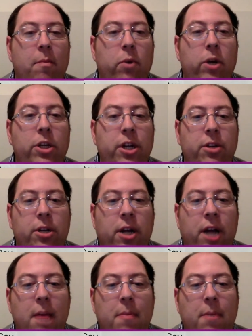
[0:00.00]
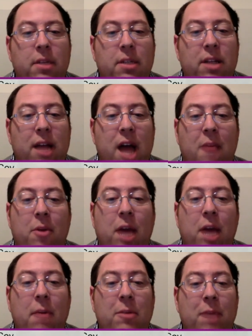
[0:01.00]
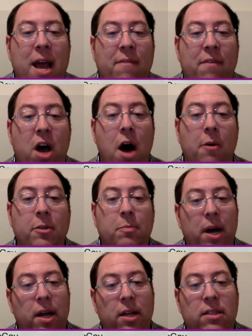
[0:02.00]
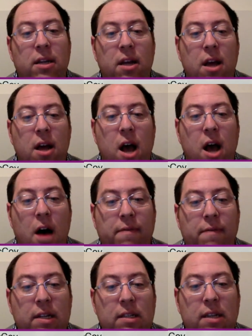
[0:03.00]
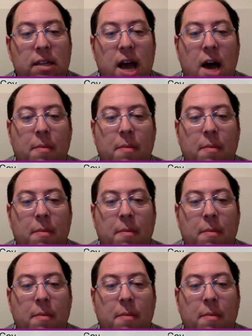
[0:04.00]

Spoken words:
reach out to your campus. Your campus might have an ONSPUDS office.